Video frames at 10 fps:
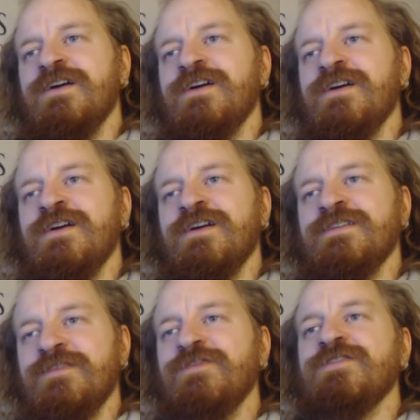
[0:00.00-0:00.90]

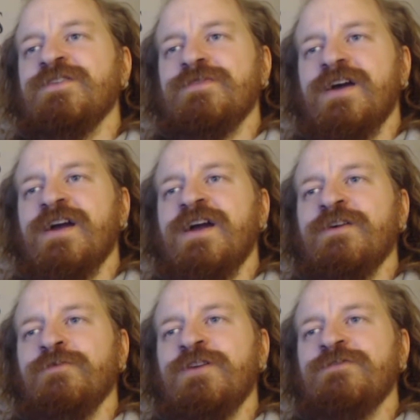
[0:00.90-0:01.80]
It definitely seems like
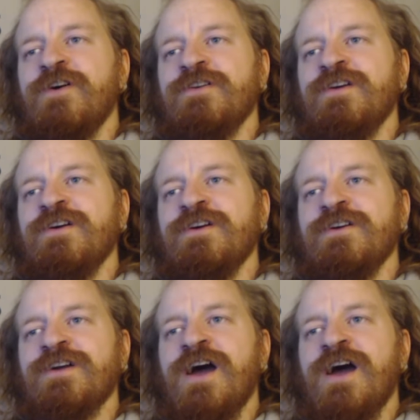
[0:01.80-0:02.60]
a really fun